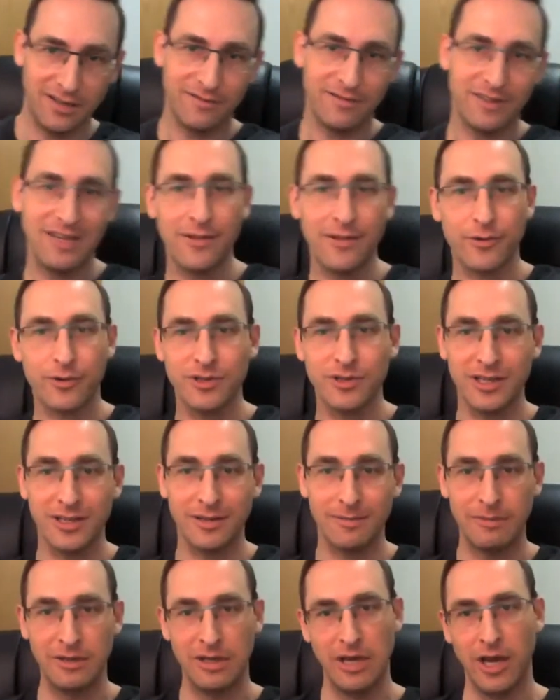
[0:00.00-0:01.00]
of another
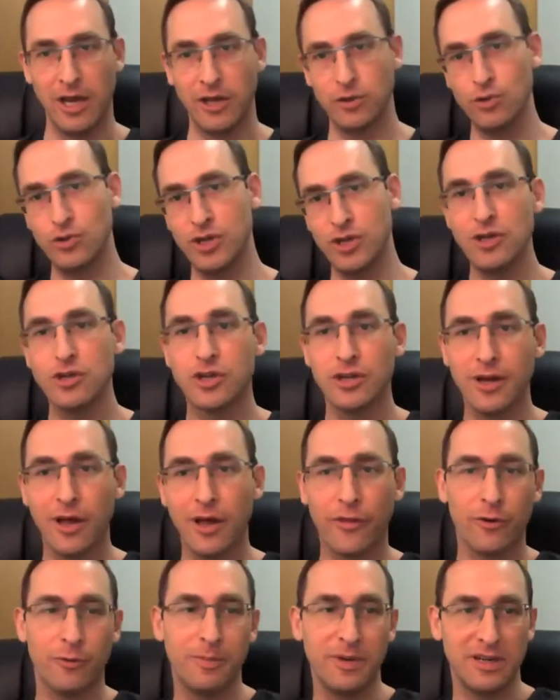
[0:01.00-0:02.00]
team to change
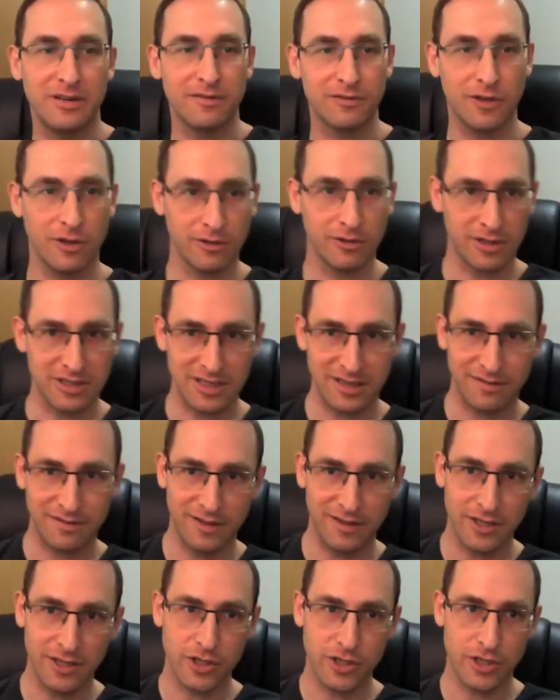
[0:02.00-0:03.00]
another bit of code and
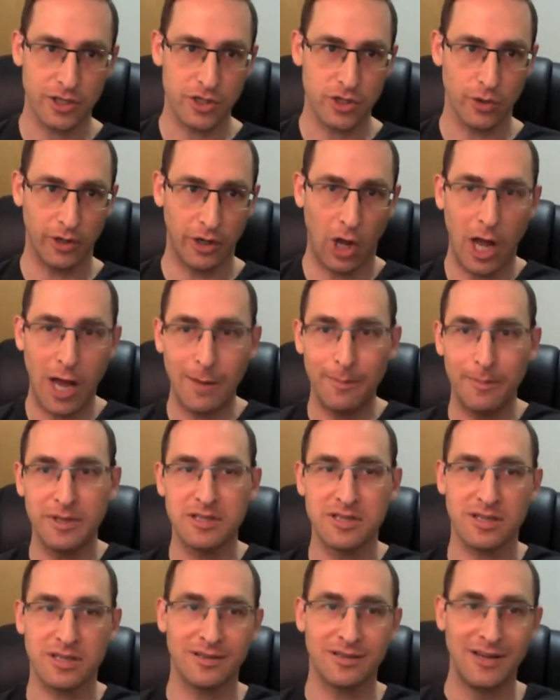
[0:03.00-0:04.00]
definition. So it
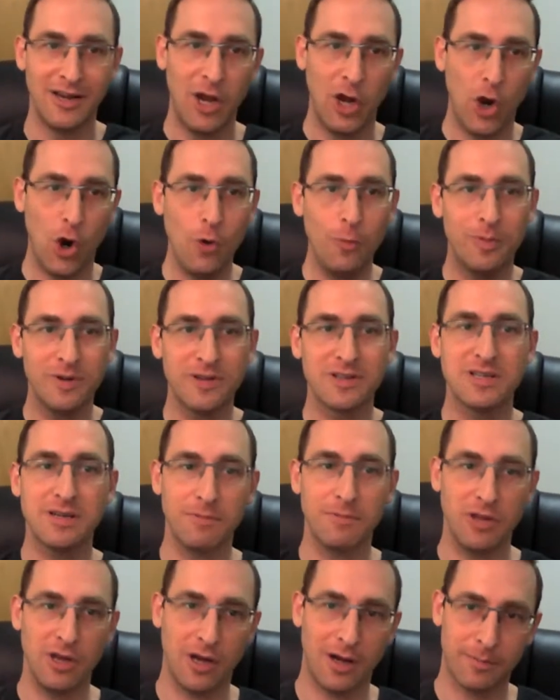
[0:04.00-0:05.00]
opens
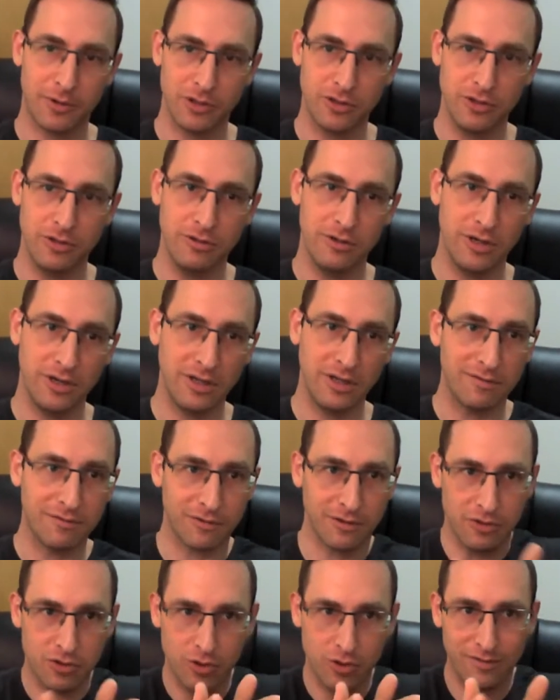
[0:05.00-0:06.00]
up the opportunity
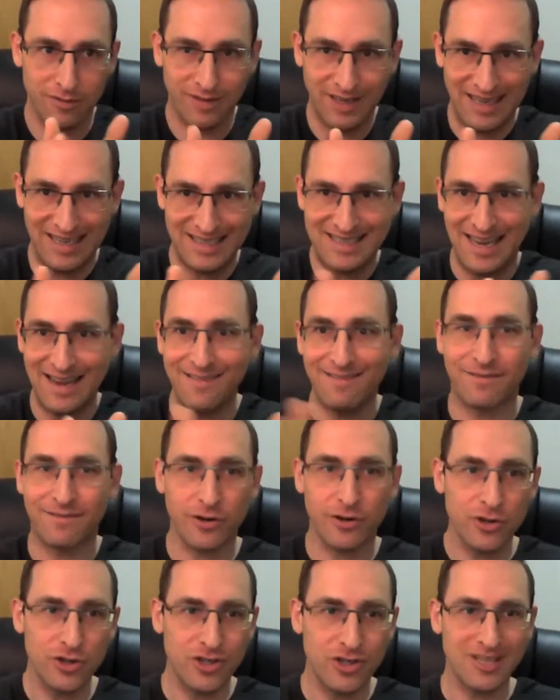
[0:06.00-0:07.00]
for sort of a
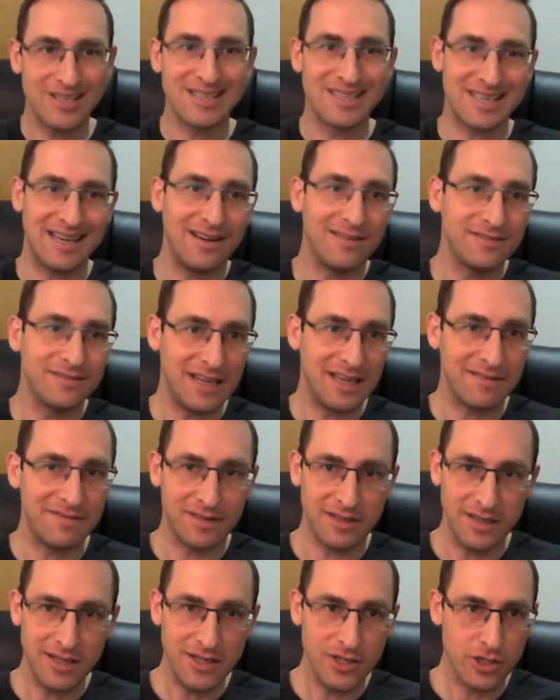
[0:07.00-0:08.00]
divergence of
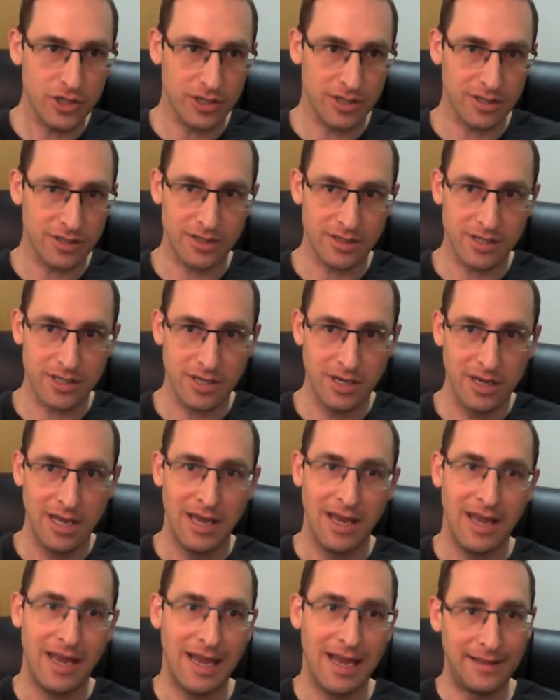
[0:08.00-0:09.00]
definitions,
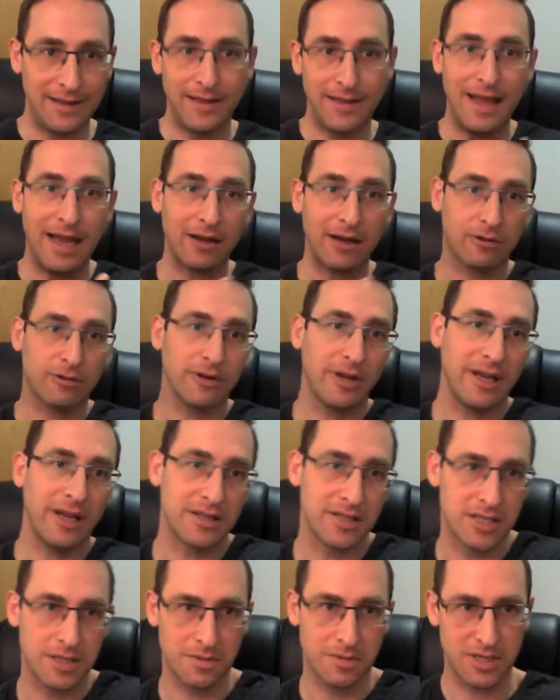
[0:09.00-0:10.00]
and then that
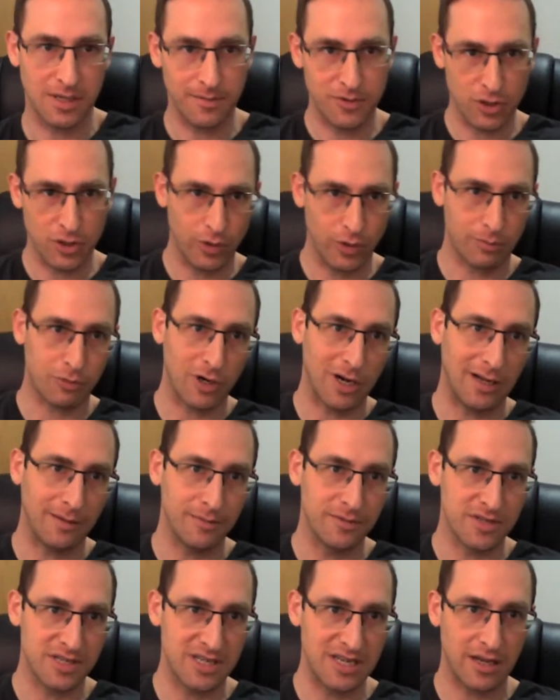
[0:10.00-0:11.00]
creates subsequent
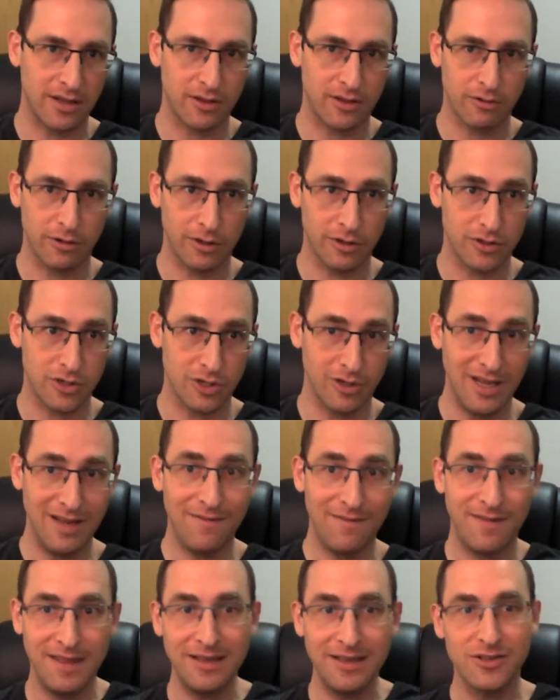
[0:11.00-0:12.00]
problems down the road. So
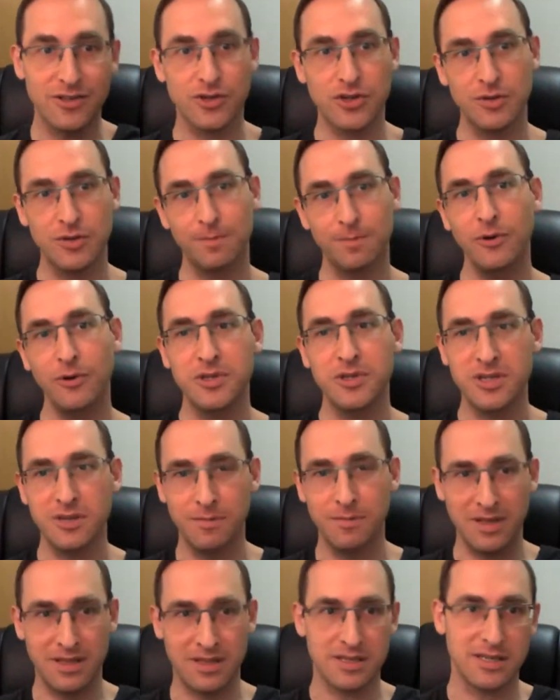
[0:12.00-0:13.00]
if things are supposed to
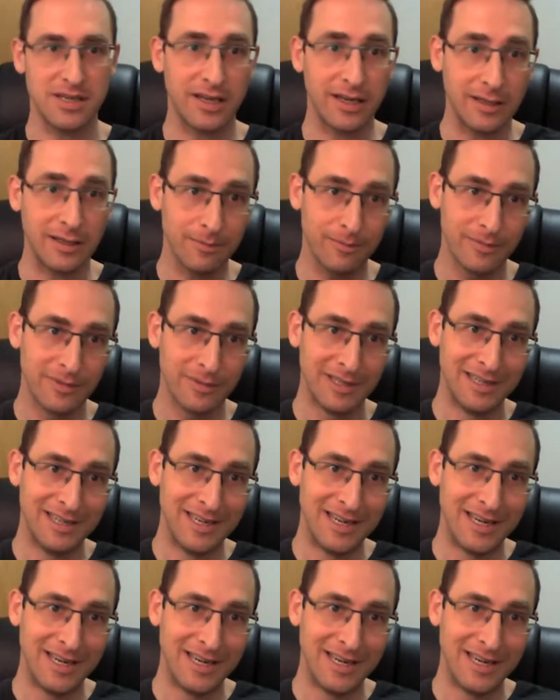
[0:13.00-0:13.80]
be the same,